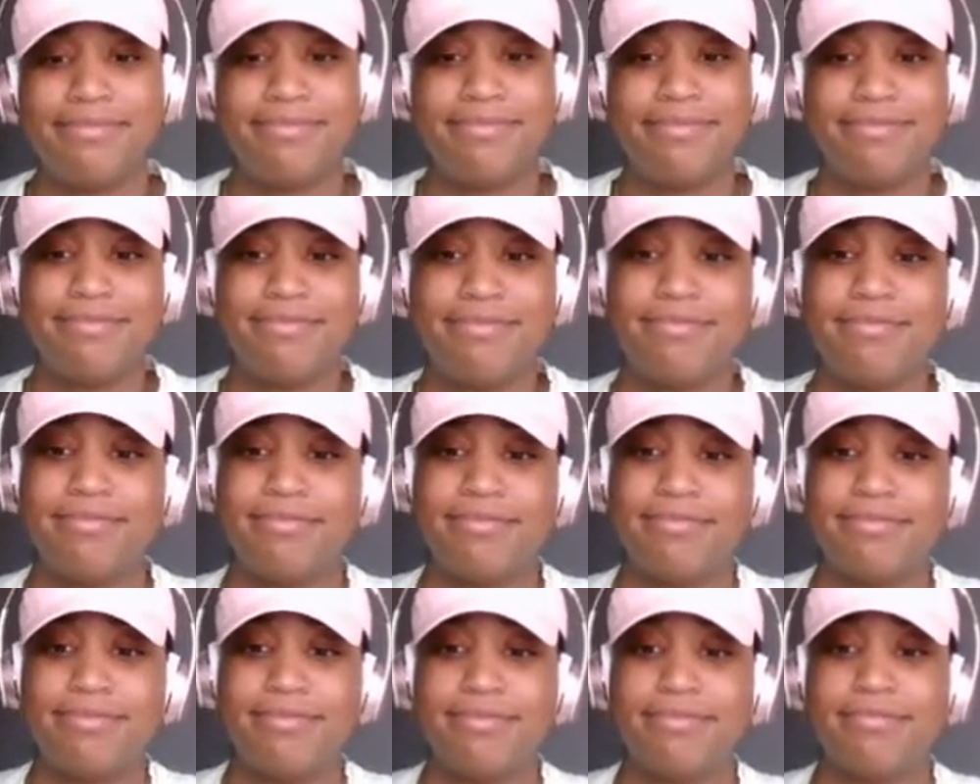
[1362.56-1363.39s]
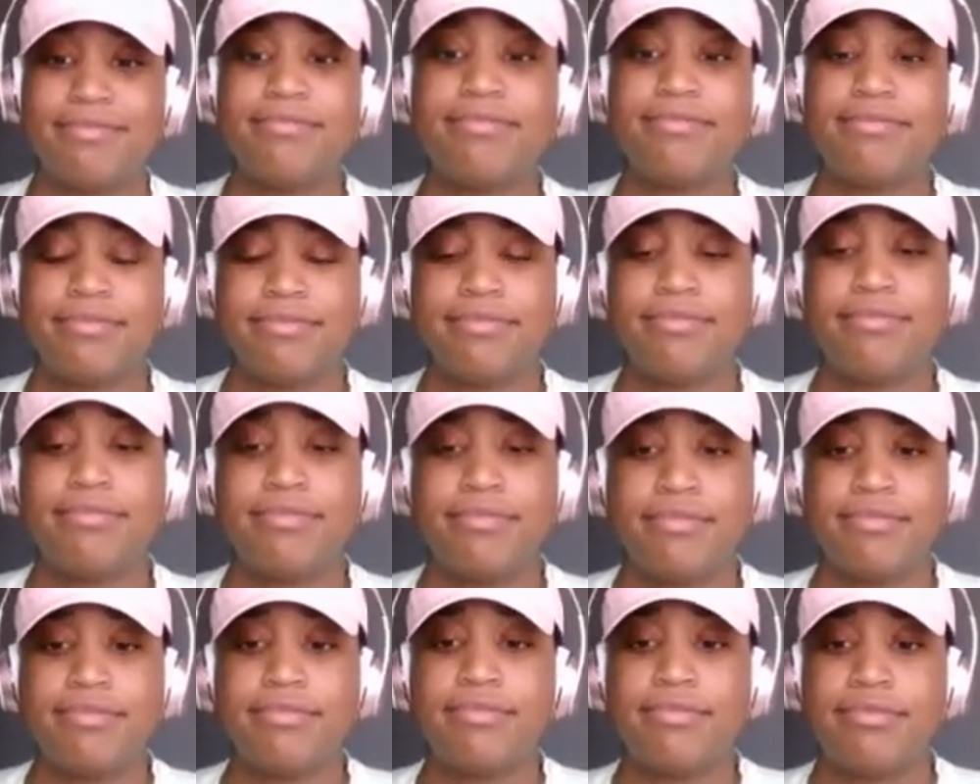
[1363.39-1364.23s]

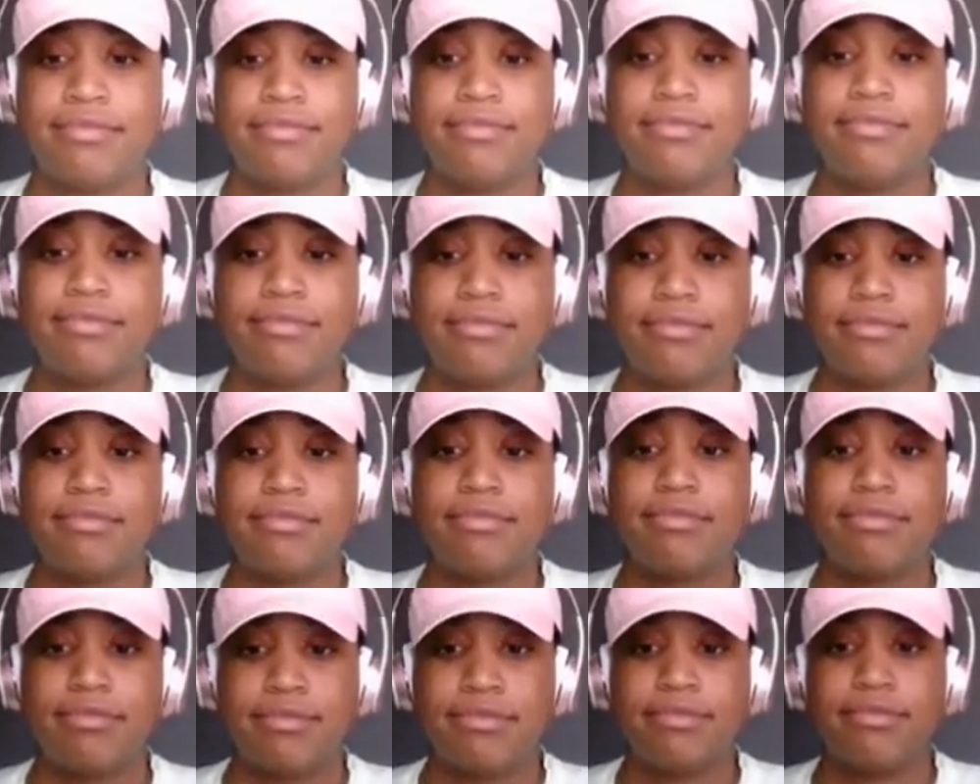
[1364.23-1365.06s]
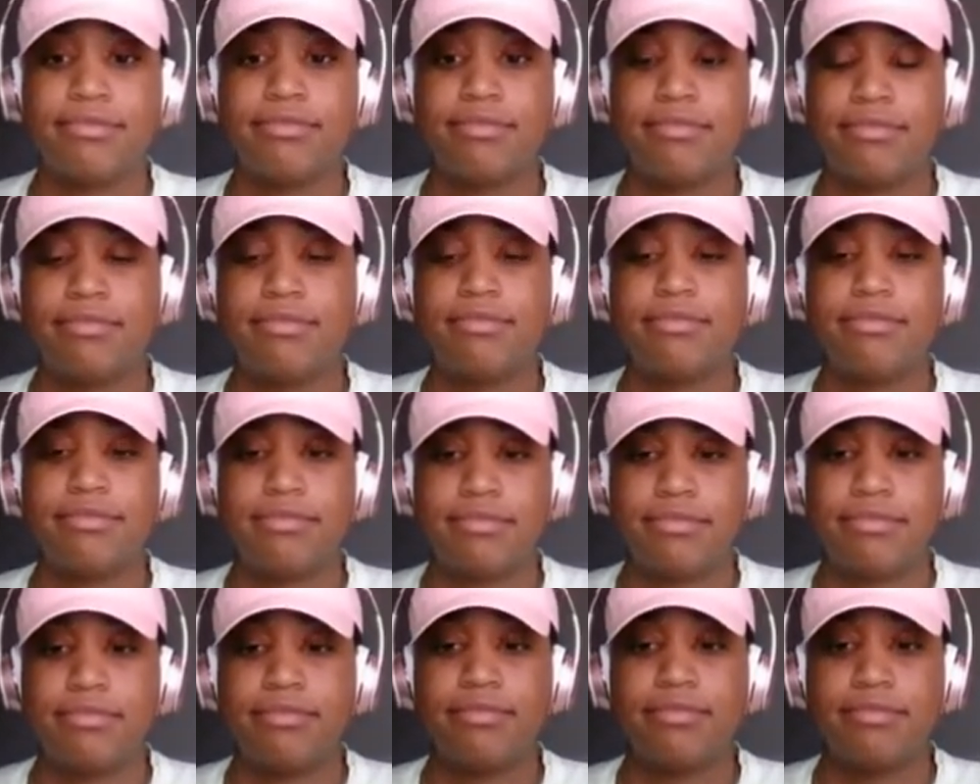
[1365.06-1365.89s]

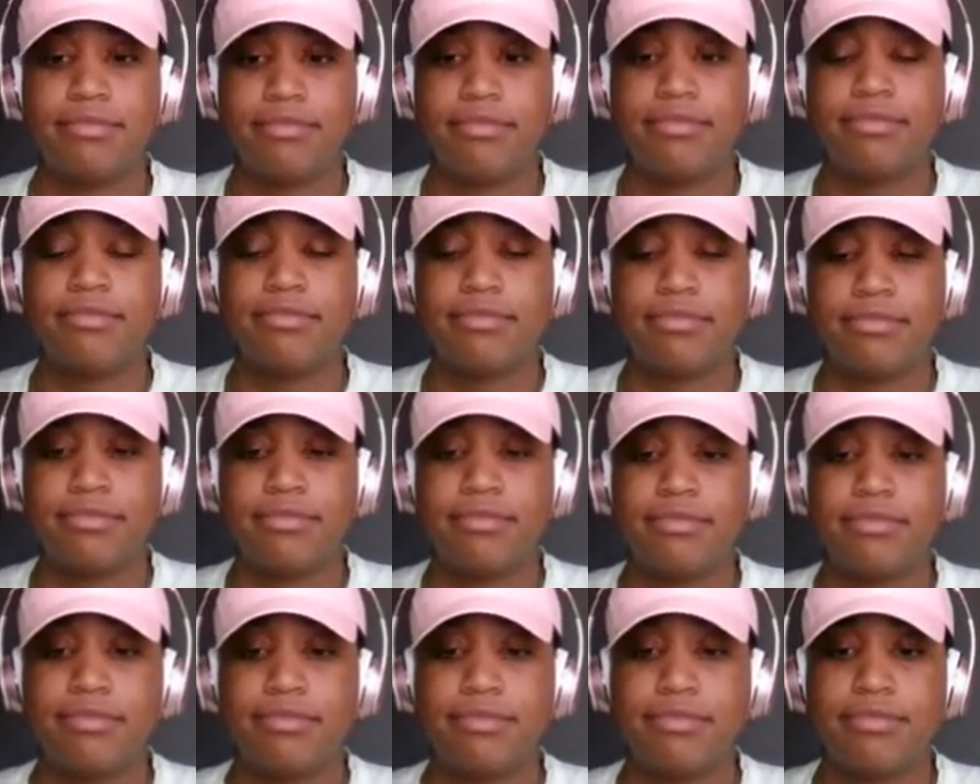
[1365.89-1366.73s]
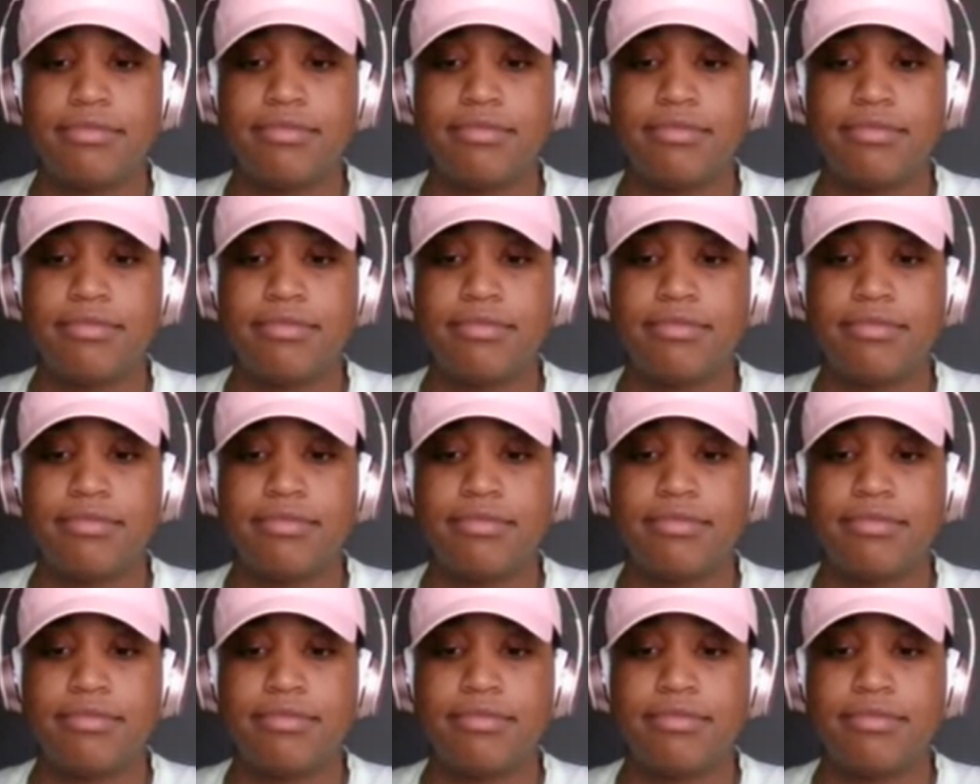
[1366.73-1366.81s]
No words are spoken by the person on screen.